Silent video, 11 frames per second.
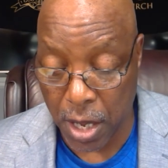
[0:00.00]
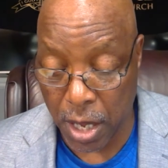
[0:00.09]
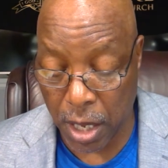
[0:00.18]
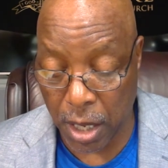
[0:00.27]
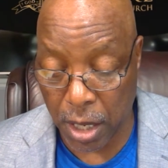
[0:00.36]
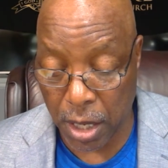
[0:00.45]

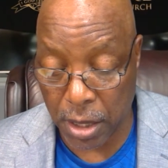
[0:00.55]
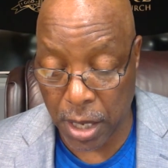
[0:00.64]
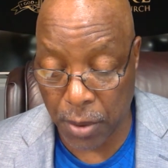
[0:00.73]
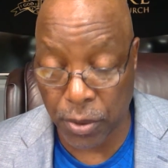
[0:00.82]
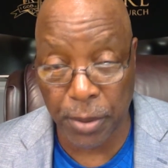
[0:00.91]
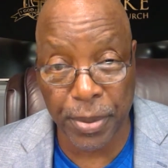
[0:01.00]
And I
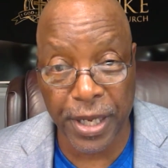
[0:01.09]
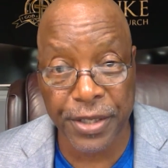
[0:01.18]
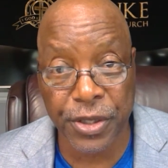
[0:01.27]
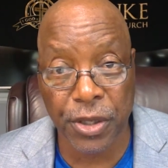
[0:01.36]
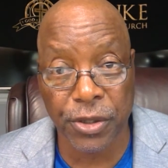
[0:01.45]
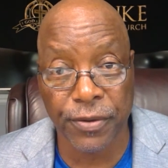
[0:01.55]
want to bless
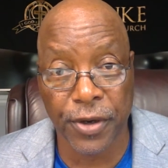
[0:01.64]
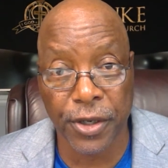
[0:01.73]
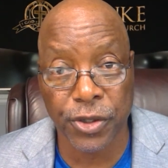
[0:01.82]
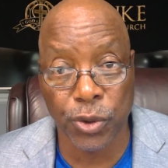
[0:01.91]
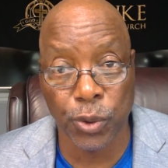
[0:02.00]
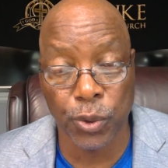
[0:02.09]
those of
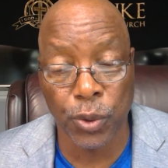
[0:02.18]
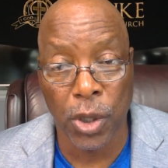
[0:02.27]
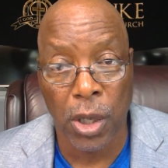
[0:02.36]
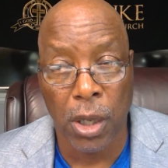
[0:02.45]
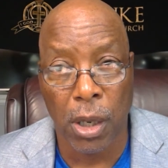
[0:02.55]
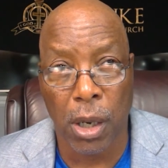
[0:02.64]
us who
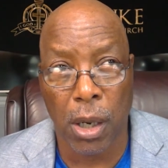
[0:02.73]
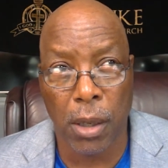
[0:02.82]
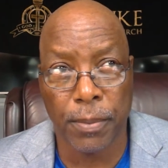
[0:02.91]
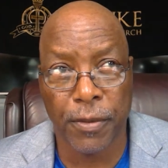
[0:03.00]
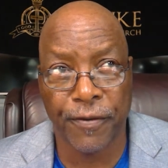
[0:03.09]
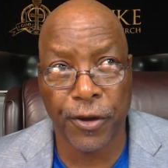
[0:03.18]

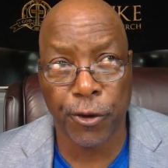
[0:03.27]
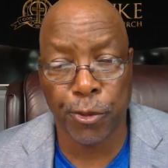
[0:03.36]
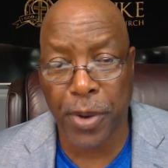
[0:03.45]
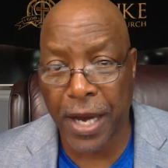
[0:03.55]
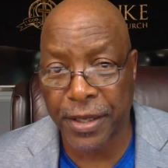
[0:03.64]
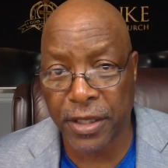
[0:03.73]
are very
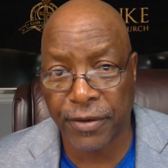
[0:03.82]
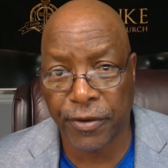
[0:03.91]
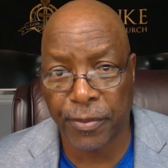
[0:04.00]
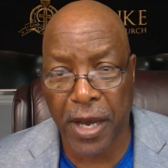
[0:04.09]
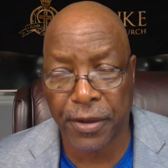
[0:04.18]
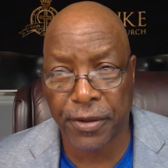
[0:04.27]
positive
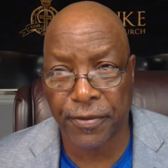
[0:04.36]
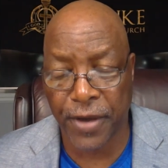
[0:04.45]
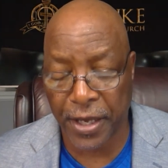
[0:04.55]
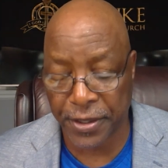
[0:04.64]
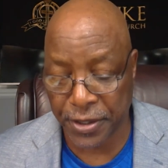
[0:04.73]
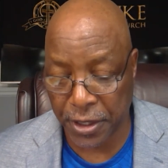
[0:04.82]
about the
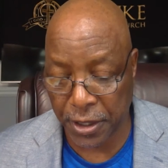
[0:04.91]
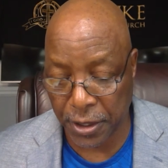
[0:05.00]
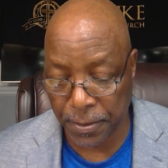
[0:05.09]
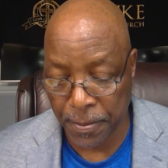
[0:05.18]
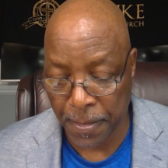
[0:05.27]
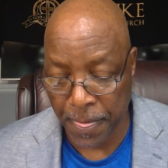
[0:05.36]

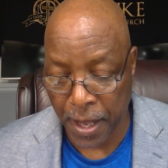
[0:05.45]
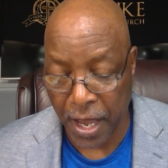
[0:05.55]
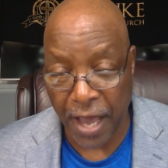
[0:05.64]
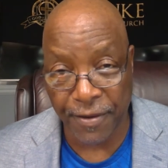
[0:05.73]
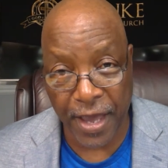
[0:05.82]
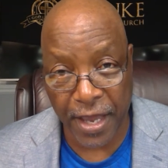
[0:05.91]
vaccine,
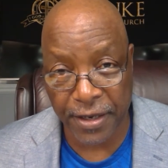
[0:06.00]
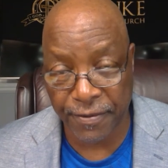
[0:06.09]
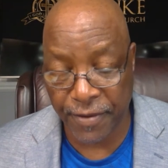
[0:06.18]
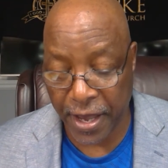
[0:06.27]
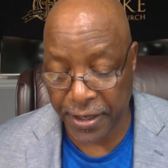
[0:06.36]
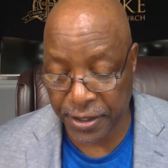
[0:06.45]
have had the
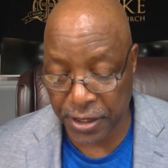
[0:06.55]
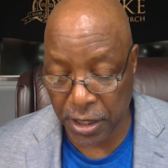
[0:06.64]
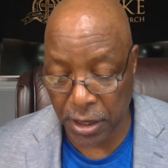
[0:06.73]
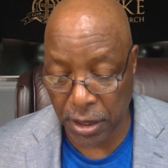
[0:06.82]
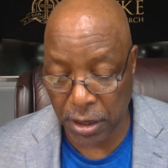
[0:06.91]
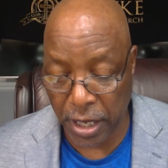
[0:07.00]

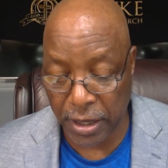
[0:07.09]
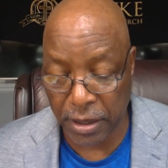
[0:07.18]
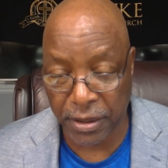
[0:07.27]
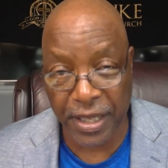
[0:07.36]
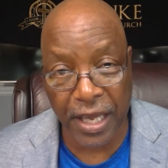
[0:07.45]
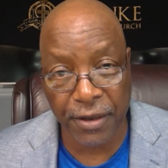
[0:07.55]
vaccine, and are
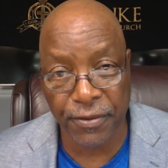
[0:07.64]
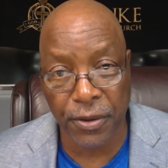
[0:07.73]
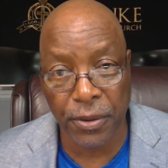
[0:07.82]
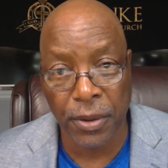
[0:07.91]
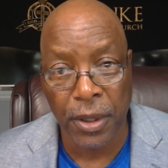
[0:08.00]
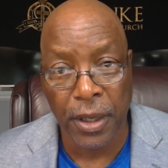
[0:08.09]

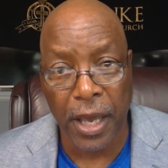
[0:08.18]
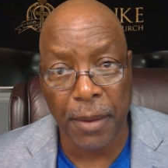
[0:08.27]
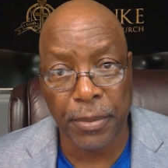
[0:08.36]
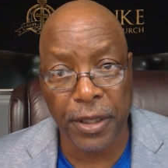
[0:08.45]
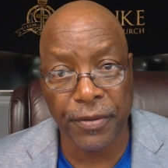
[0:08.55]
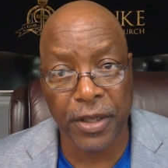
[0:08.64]
thankful and
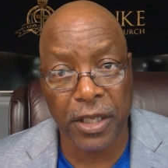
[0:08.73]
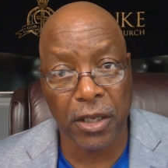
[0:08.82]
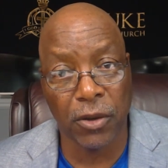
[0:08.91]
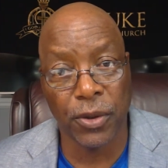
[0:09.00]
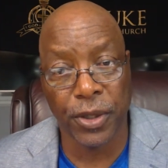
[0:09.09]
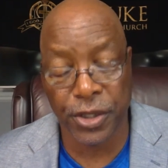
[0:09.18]
believe that the
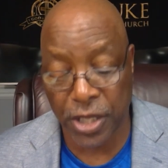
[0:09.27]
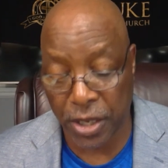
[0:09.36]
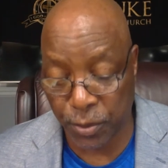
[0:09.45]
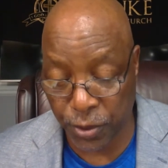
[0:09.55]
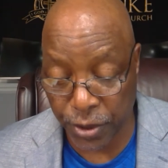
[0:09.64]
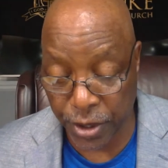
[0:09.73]
Lord is at
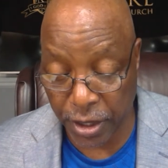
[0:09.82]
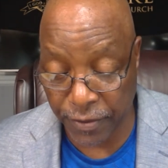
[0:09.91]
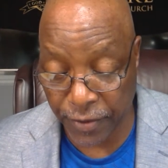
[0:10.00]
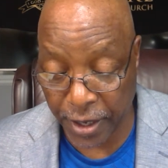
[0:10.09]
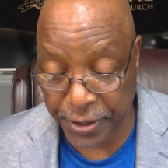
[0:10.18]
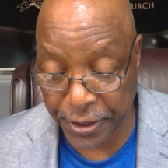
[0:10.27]
work in the
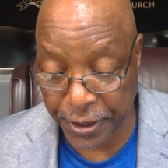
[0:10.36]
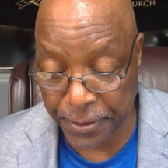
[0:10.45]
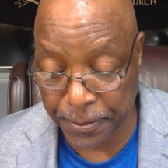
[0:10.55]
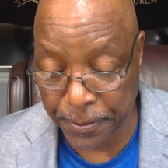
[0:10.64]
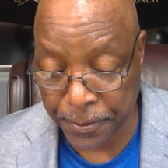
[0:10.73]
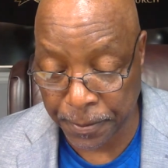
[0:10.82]

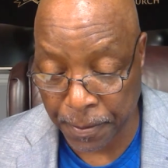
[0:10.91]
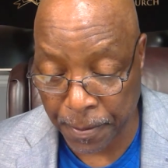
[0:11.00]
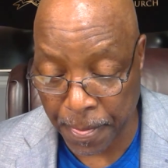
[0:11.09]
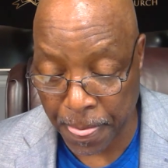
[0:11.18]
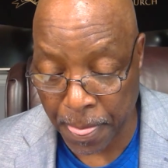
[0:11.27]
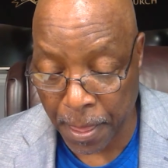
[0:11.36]
vaccine.
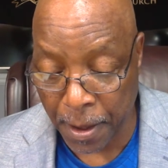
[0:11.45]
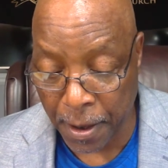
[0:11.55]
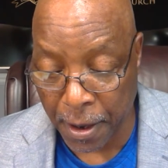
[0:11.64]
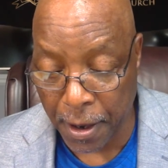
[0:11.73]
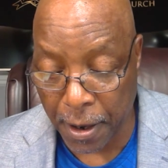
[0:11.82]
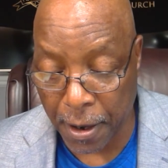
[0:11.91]

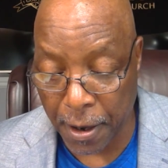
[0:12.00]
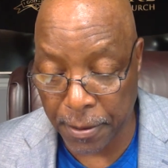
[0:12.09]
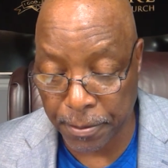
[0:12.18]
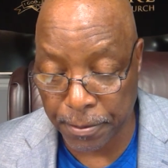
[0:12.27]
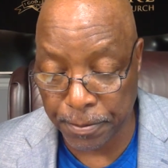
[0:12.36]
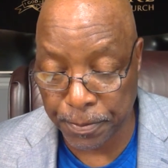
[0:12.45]

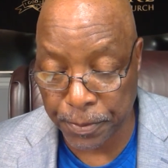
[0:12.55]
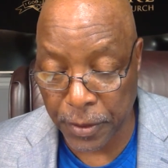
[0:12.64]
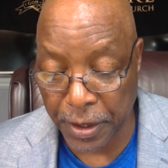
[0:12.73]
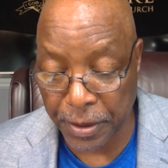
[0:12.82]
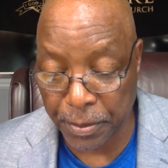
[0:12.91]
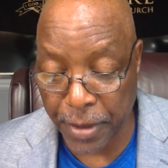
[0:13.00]

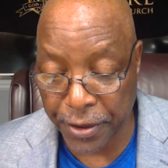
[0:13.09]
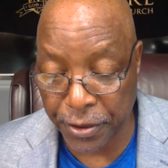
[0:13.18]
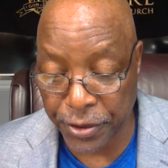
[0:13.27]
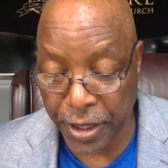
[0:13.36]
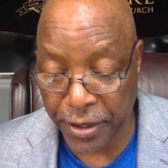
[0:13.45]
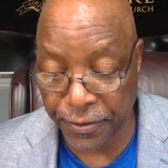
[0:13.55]
Matthew
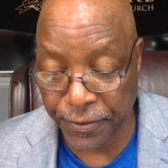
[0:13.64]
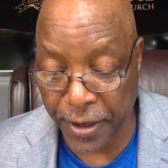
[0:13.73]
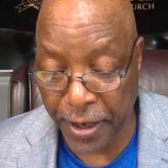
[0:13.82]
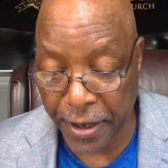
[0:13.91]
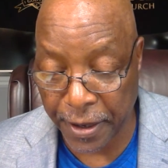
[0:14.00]
chapter 5.